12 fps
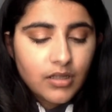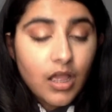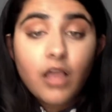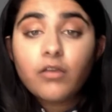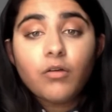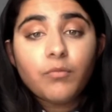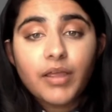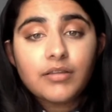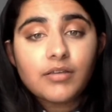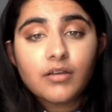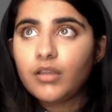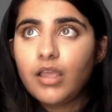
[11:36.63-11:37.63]
I've gone
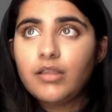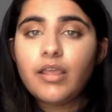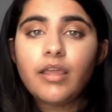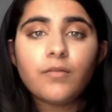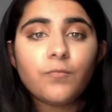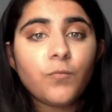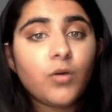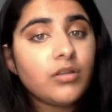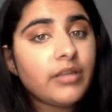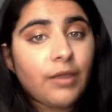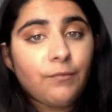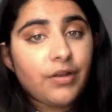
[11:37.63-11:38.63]
better. And then one
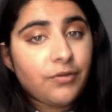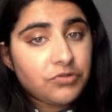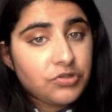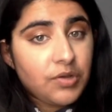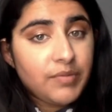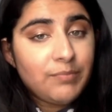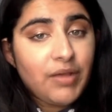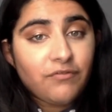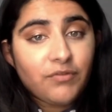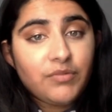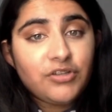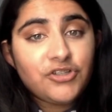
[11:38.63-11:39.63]
day when I was coming back
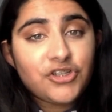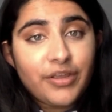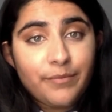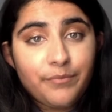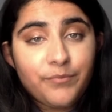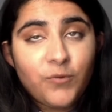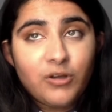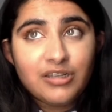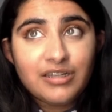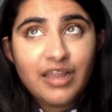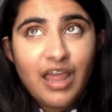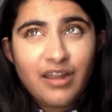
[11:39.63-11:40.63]
from the gym,
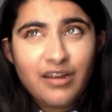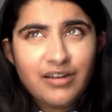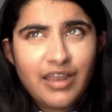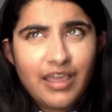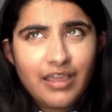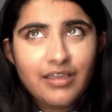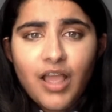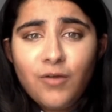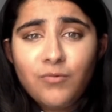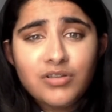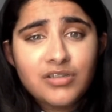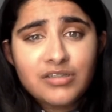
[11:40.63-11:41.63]
one that day, I
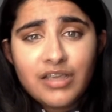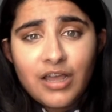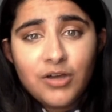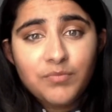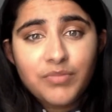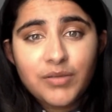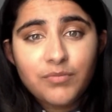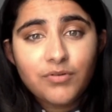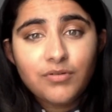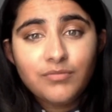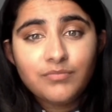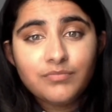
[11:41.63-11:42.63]
wanted to help people.